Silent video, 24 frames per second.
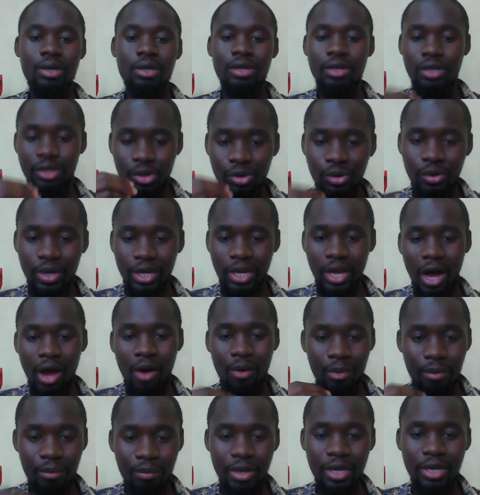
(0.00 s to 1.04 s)
during
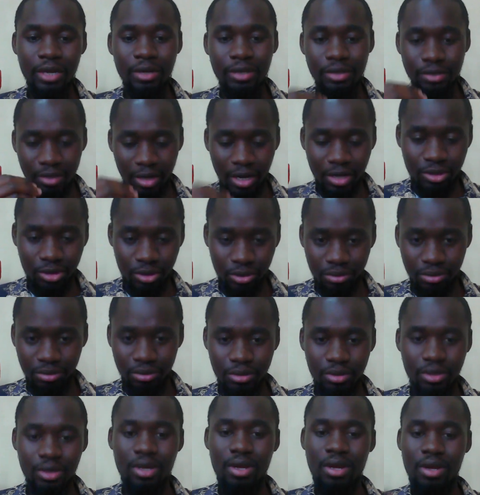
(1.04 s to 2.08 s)
our main
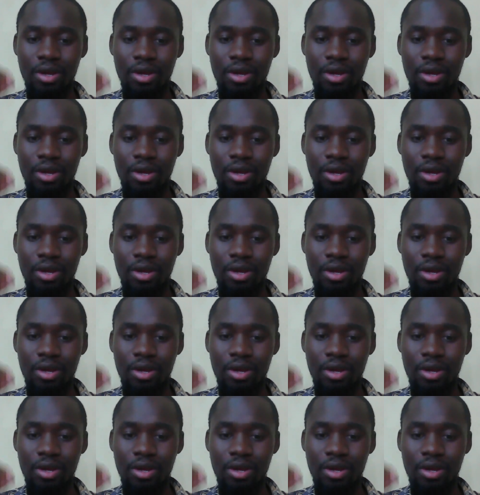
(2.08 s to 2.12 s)
discussions